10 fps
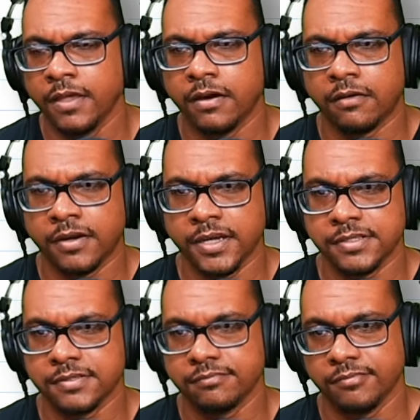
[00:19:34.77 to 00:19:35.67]
All
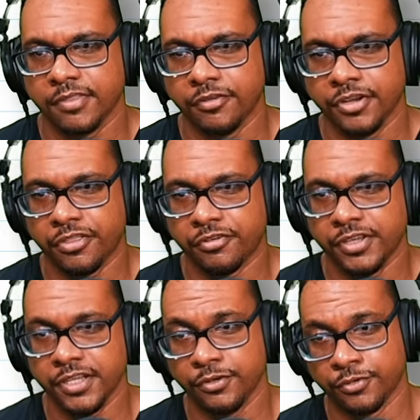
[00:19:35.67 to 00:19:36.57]
right, 3,
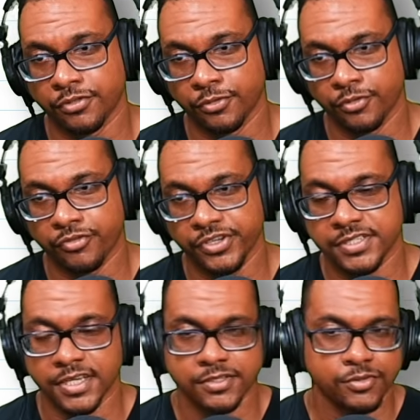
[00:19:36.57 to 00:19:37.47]
3, no 3s
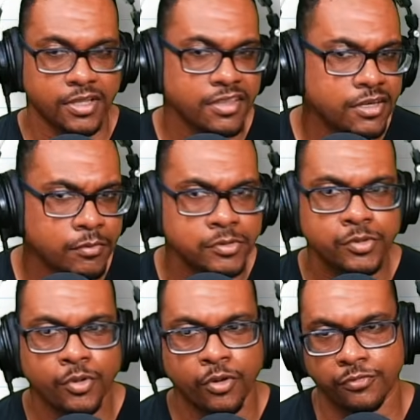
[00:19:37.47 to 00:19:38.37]
here. So nothing common
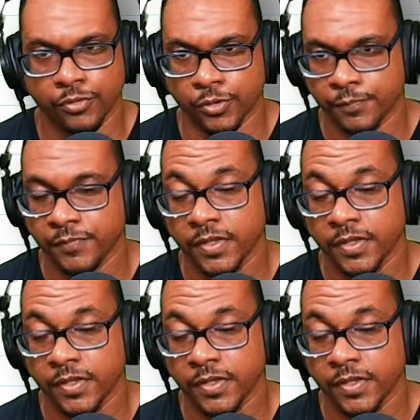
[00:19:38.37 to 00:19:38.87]
between all four.